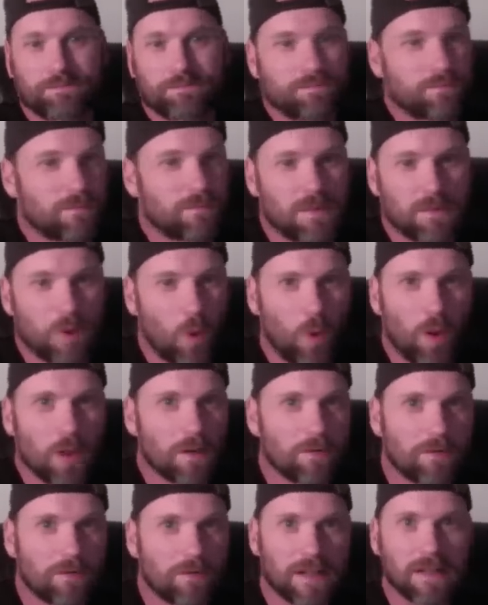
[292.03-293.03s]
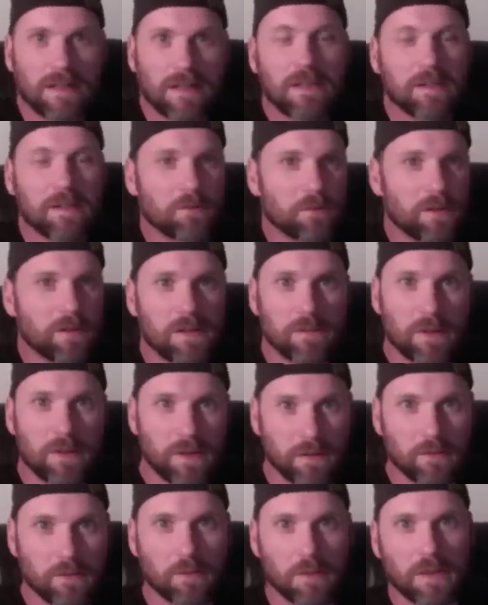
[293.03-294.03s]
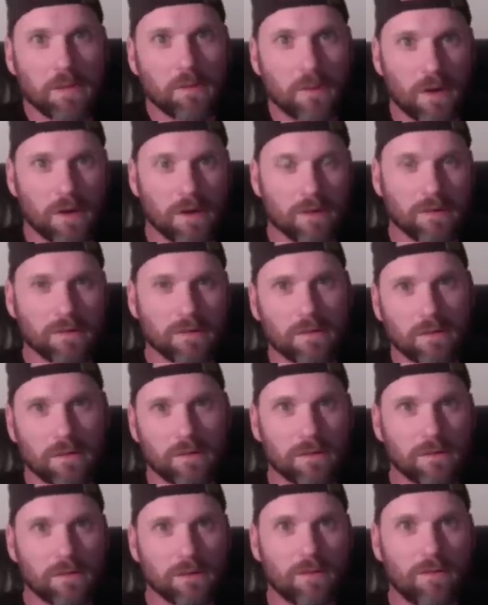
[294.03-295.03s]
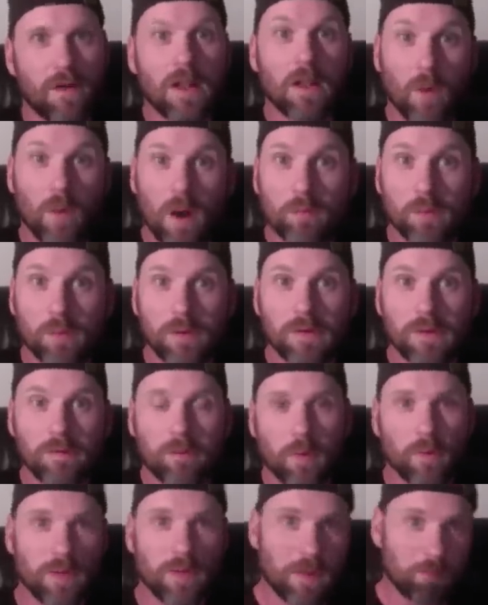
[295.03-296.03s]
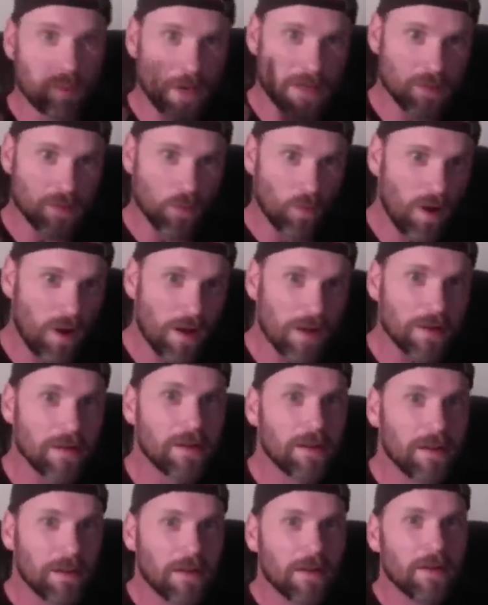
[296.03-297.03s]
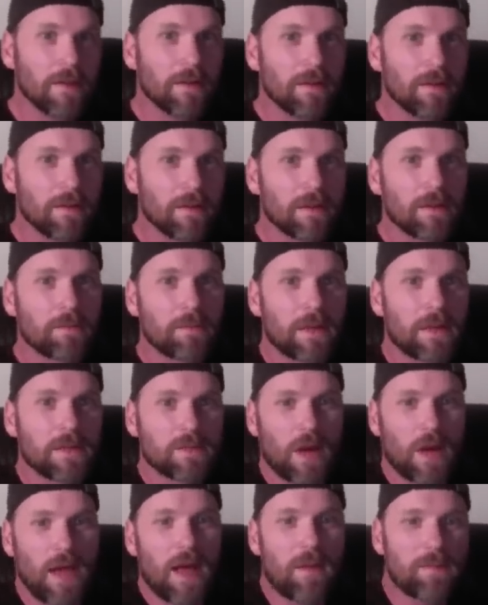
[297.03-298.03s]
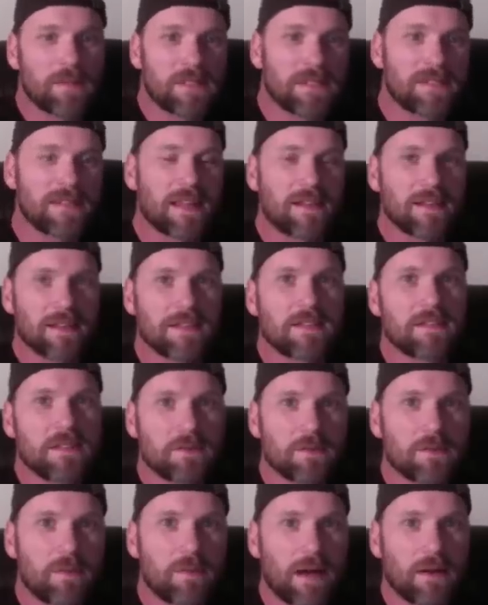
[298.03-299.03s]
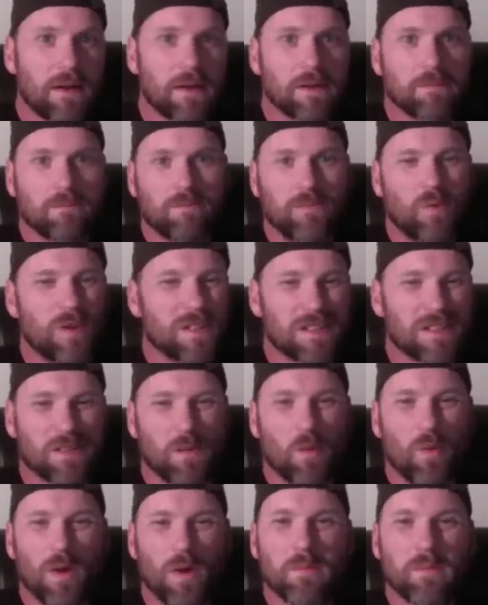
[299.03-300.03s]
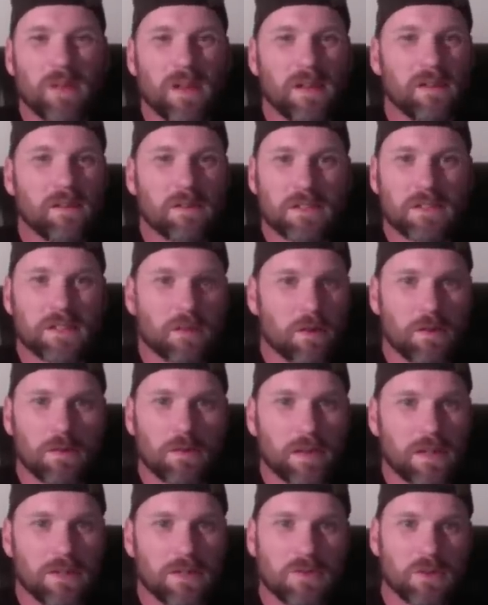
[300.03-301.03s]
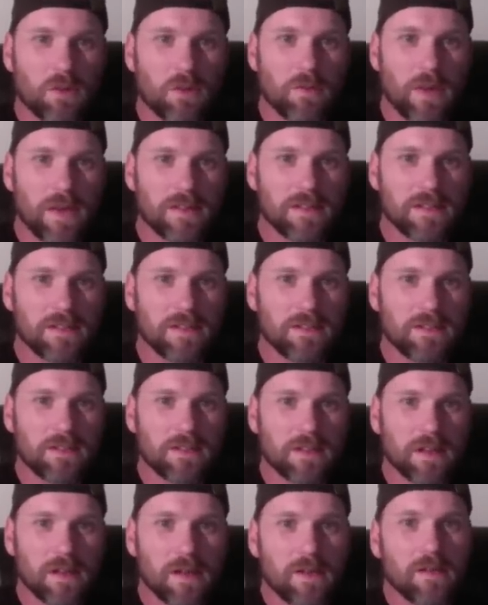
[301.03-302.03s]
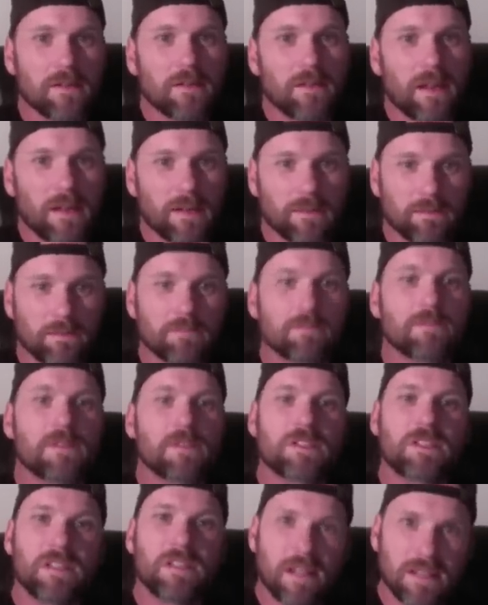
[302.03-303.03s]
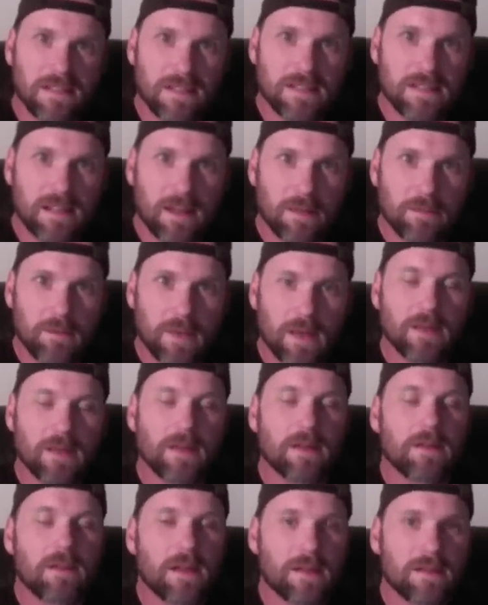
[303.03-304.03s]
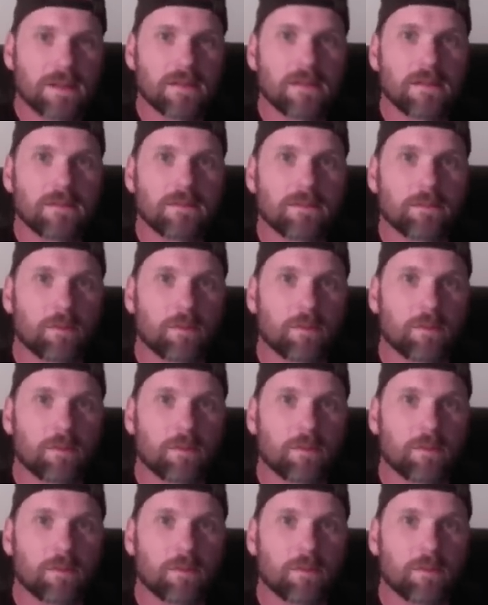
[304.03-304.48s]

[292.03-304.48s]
qualified lead or anybody you really want to follow right. up with. When they press one, because what happens is they listen to about a what is it a one minute or so intro message that just teases them, and then they press